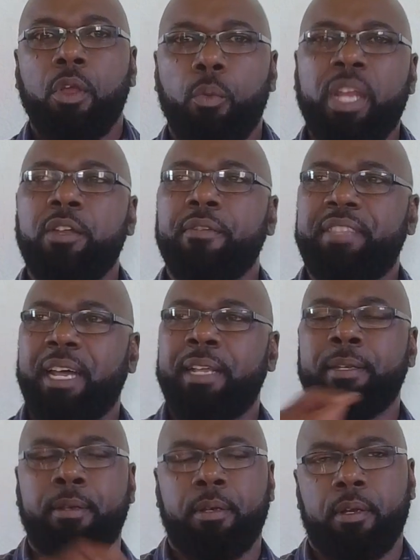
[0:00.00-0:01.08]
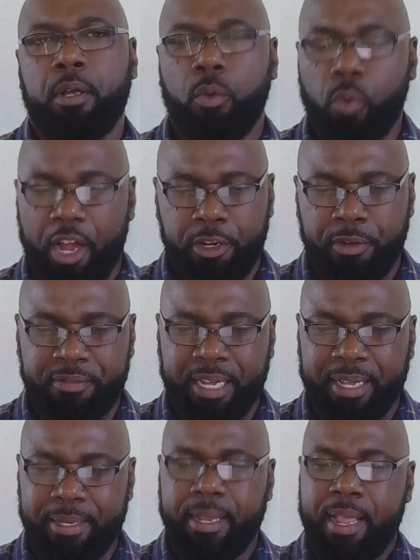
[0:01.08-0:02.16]
when you've done what you've
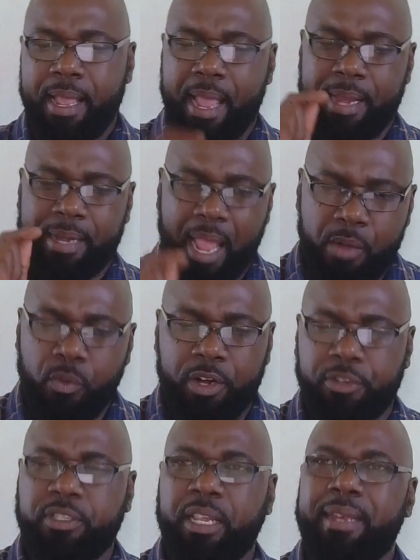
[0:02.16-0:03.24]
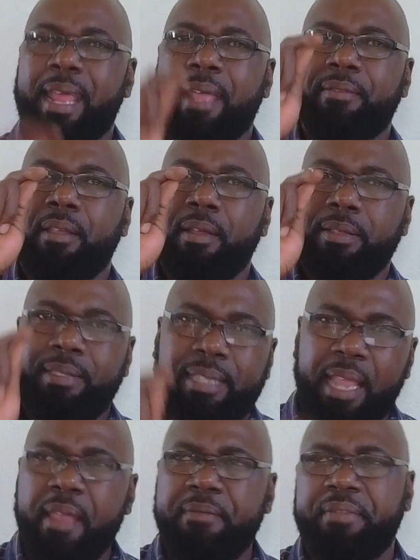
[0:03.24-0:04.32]
done. And I want to say that
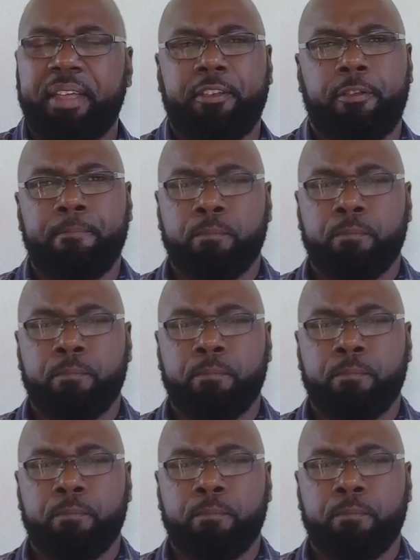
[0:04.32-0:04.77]
David